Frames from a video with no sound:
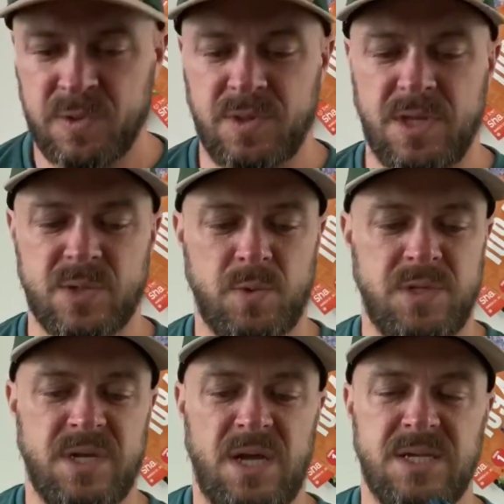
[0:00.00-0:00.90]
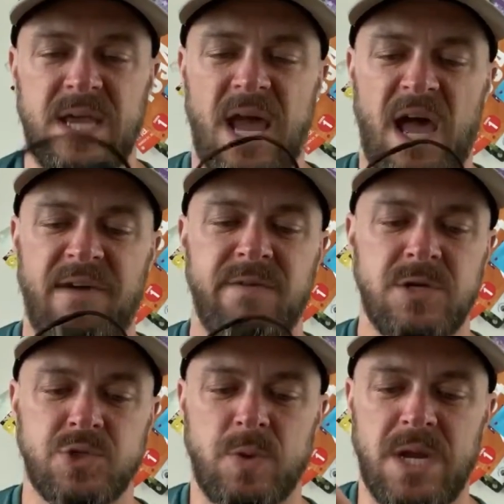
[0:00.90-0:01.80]
This one does have
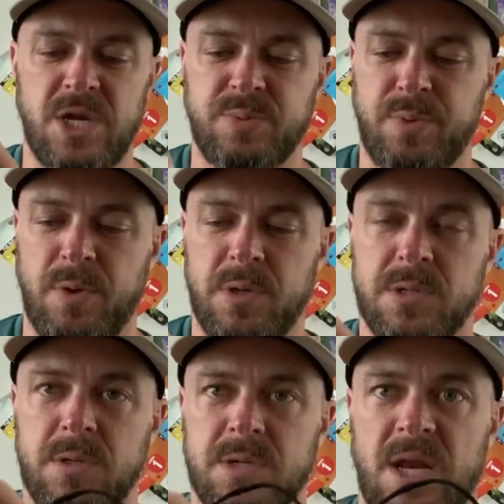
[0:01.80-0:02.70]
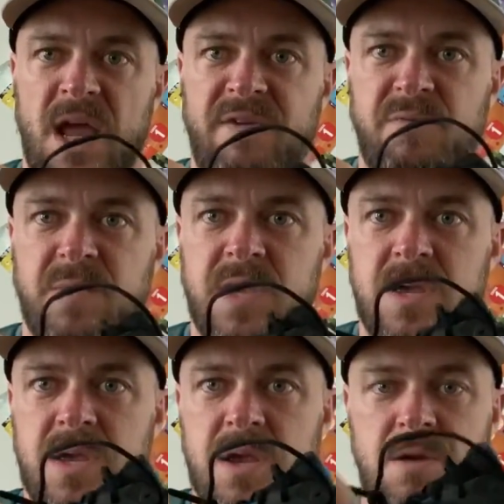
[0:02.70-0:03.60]
drainage ports. So it's going to have them
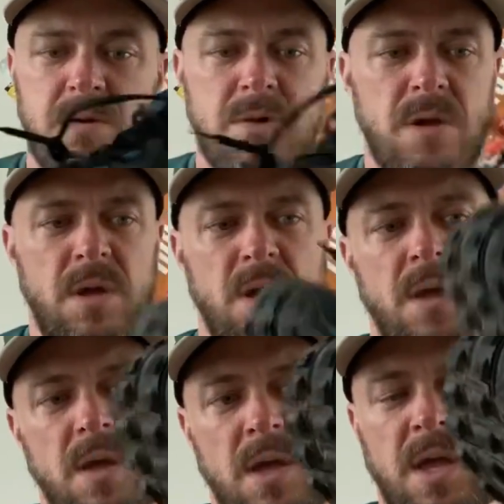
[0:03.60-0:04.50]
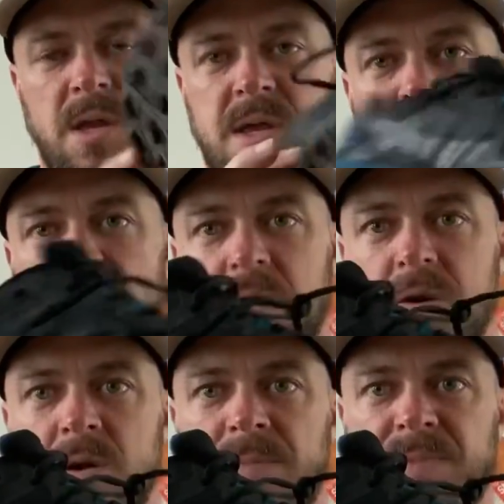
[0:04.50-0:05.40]
here and
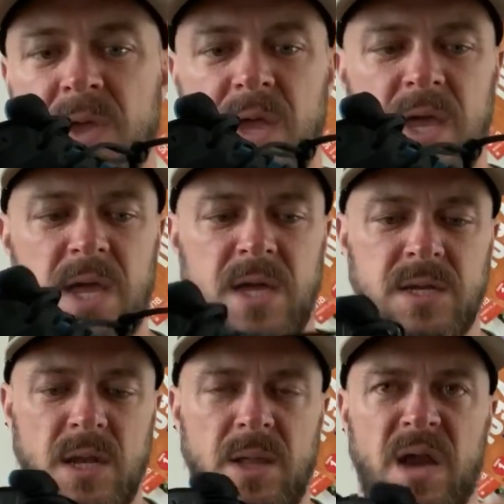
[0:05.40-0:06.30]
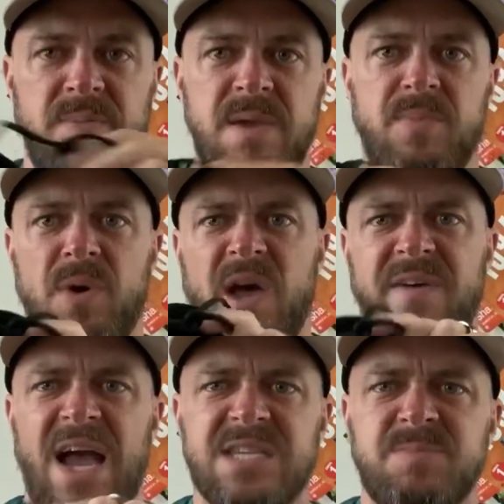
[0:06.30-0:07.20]
here. And a lot of people have
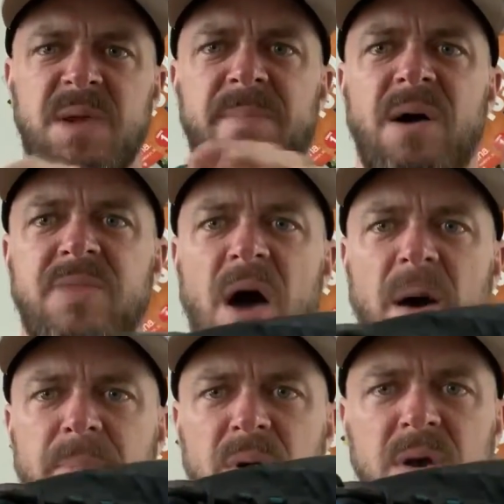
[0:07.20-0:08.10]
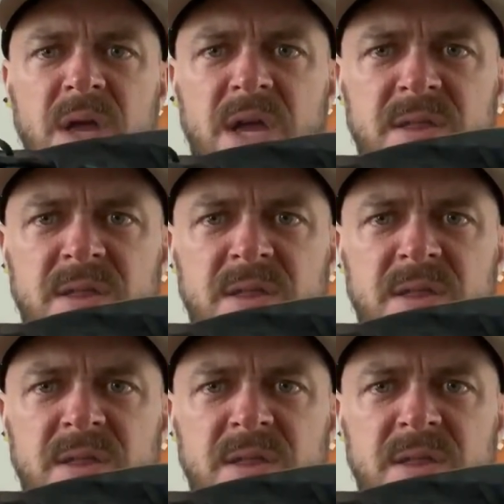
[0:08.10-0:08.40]
asked me about the upper.